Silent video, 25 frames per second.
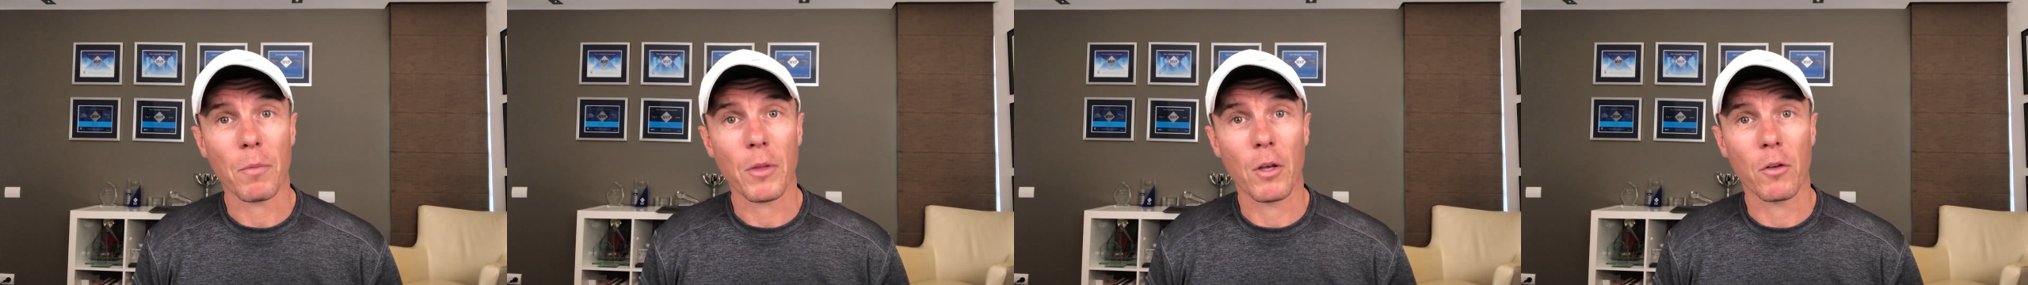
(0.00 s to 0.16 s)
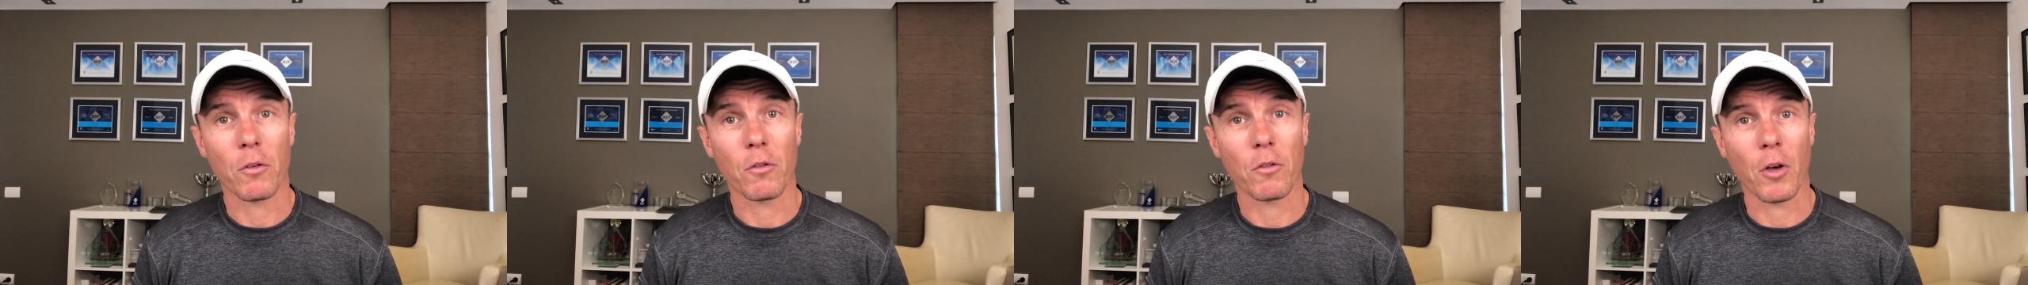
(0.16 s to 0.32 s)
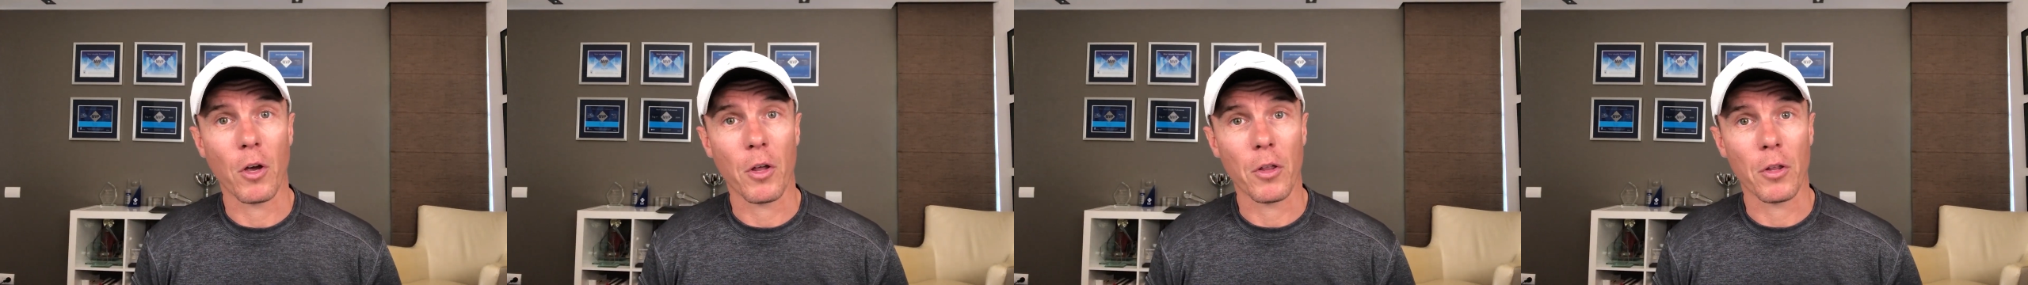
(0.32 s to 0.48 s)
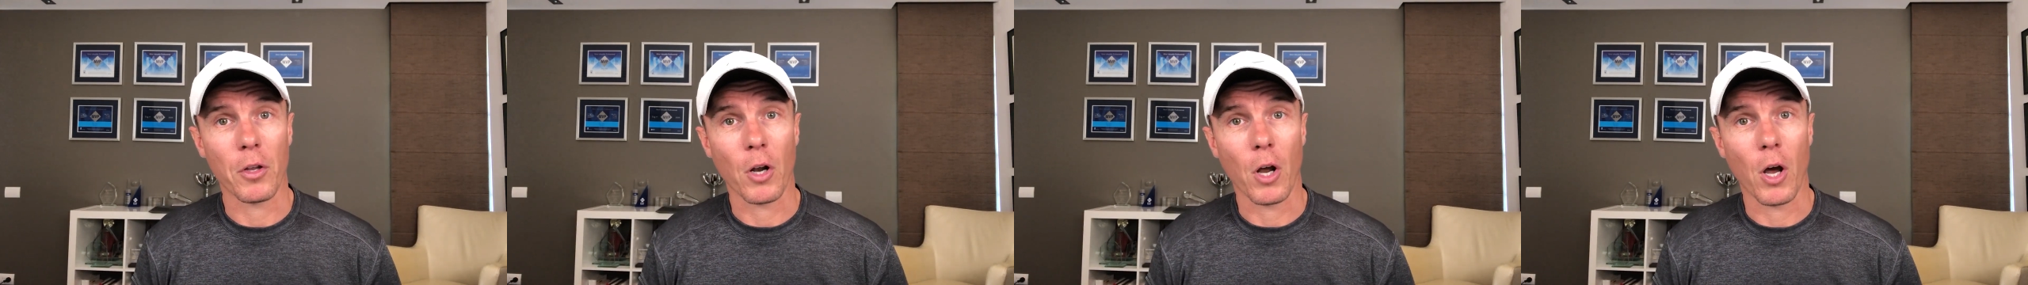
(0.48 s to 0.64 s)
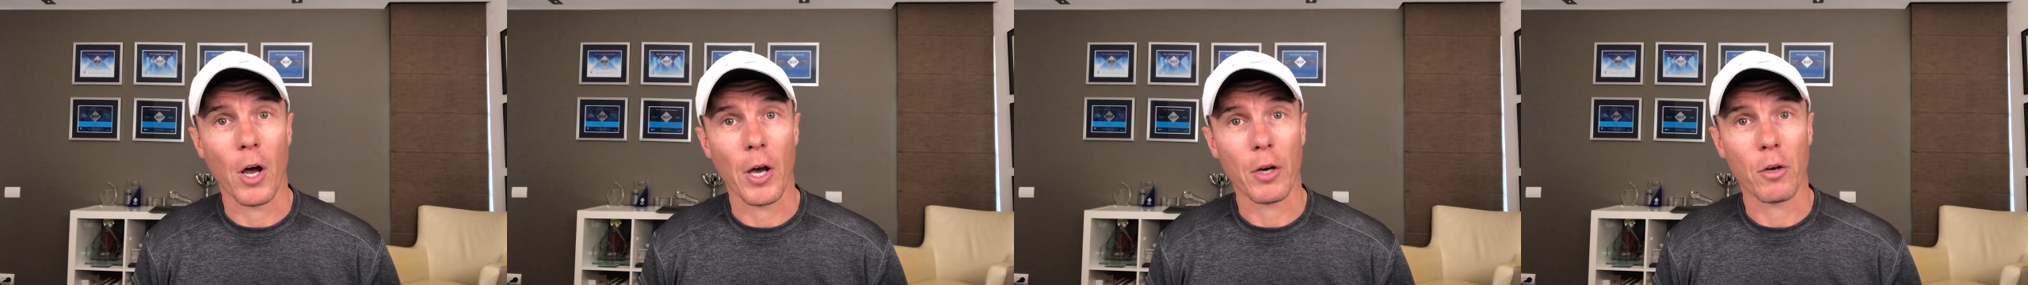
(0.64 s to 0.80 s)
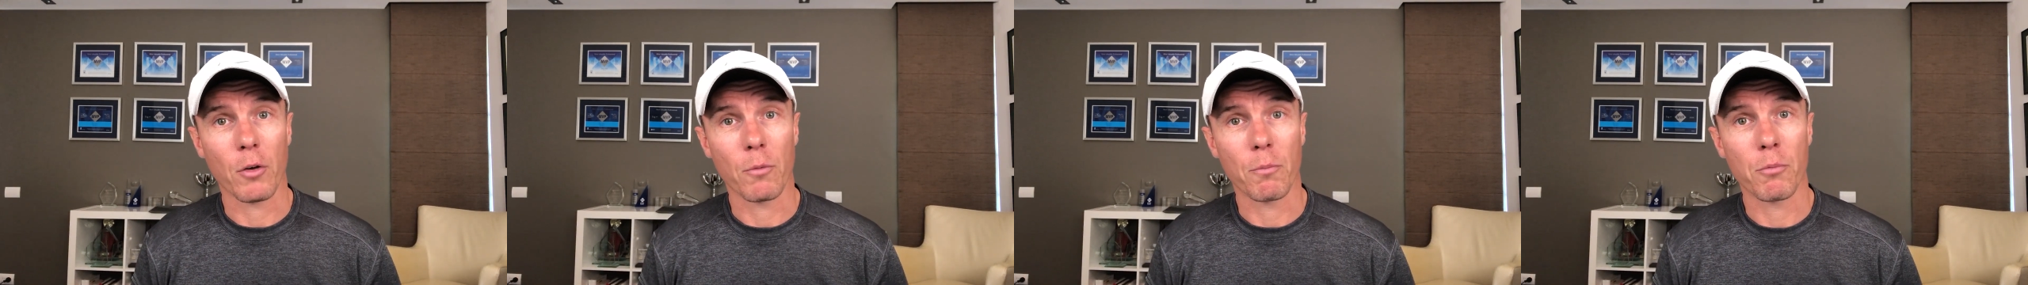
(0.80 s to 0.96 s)
so that
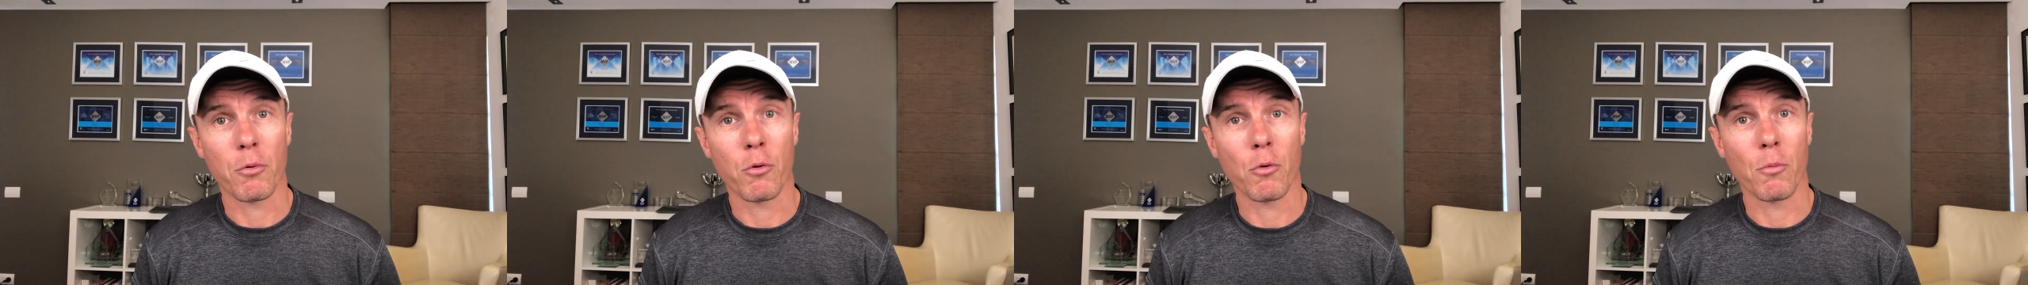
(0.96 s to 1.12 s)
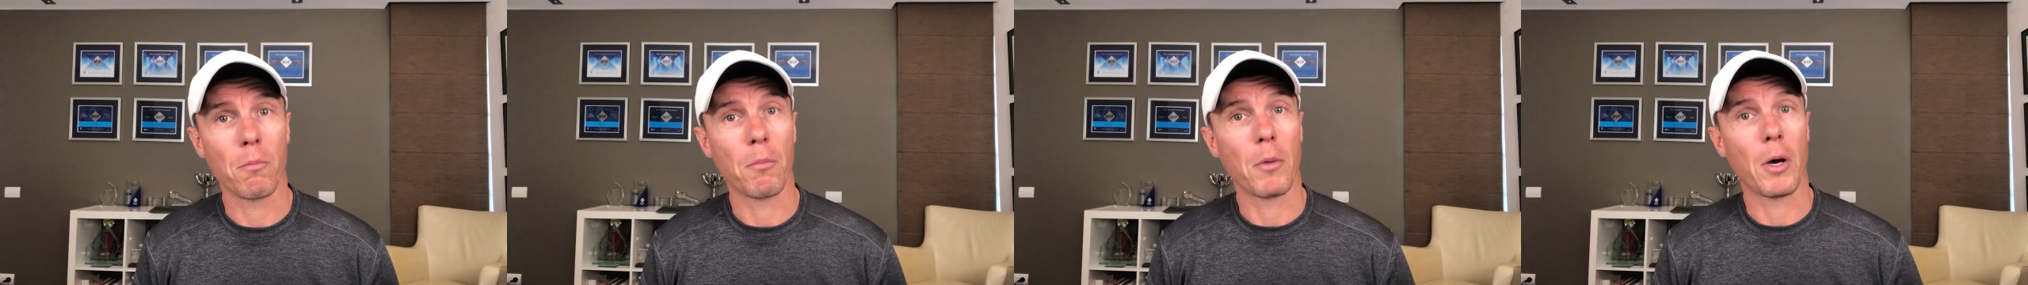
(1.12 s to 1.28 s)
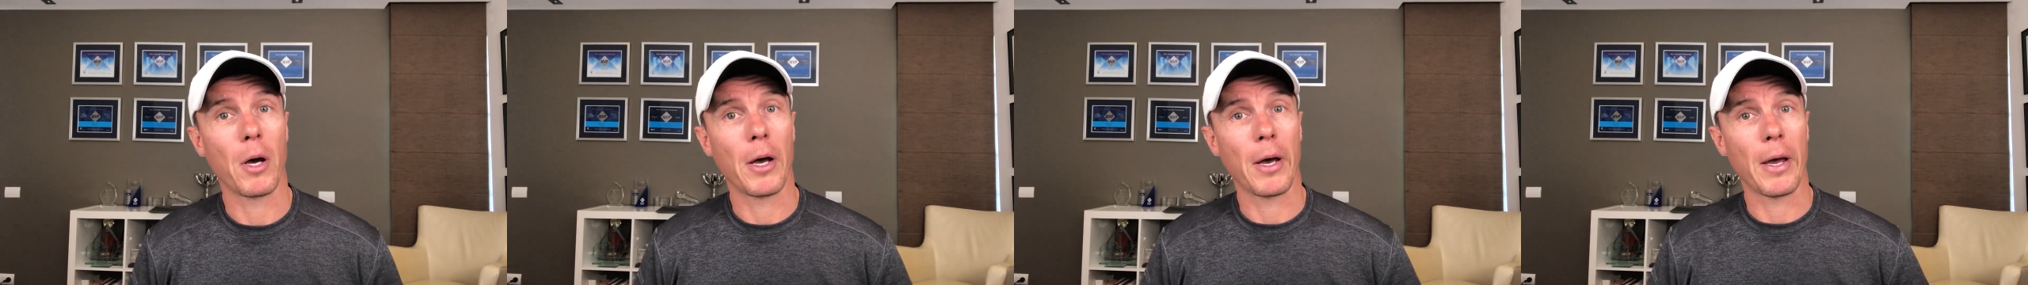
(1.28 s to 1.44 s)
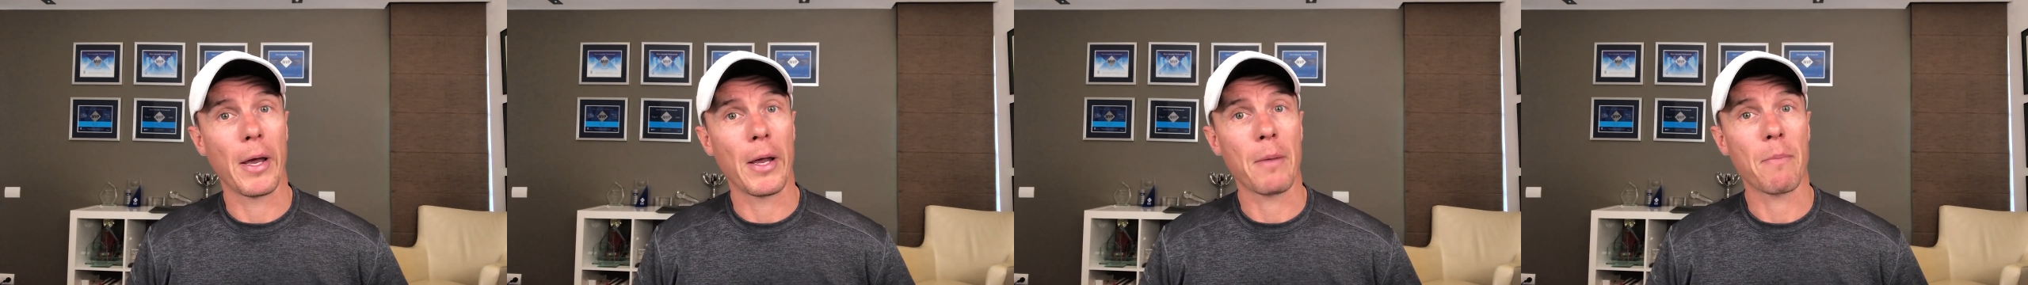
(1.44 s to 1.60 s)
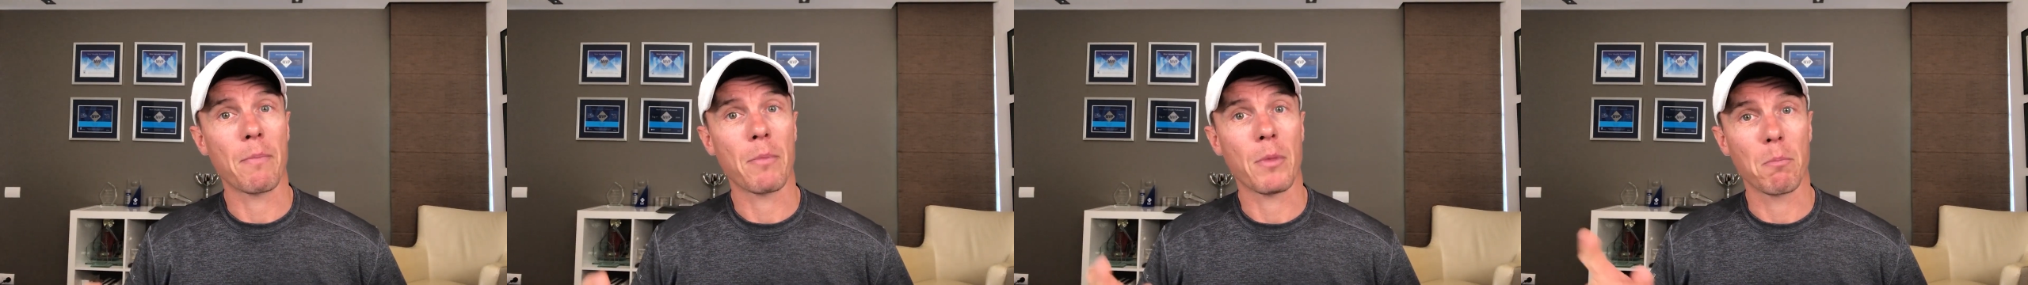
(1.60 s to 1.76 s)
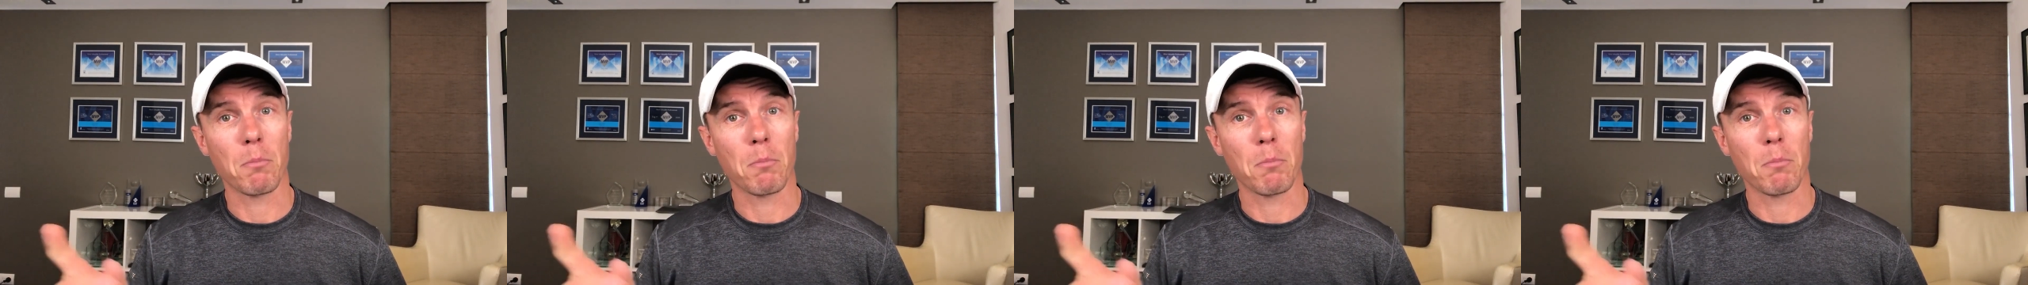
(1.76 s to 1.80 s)
I could put my